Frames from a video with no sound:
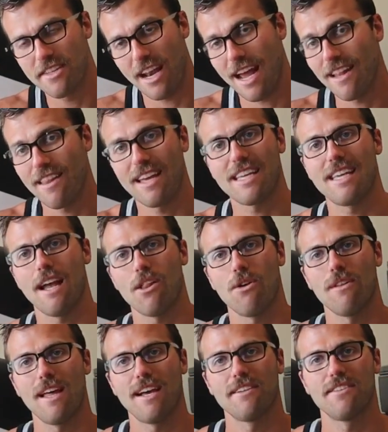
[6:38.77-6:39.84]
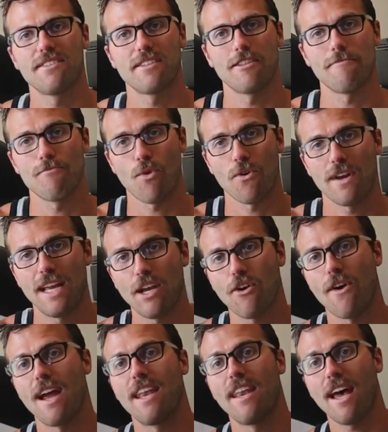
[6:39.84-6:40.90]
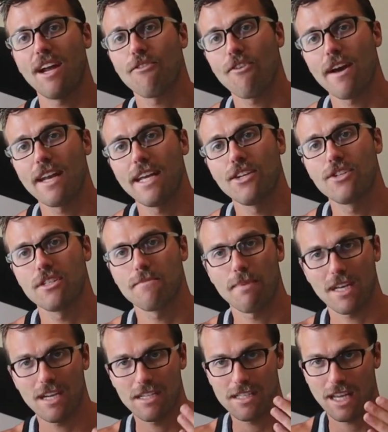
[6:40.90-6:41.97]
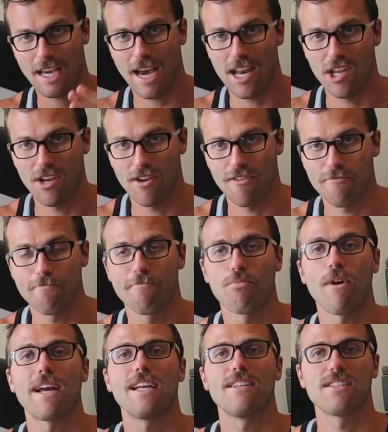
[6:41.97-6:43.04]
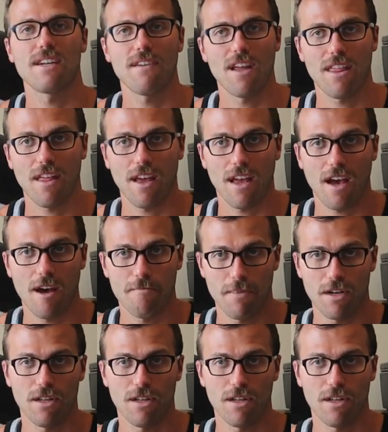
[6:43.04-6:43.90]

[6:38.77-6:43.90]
and I like yellow lens in the morning or at night running just because it kind of brightens everything up.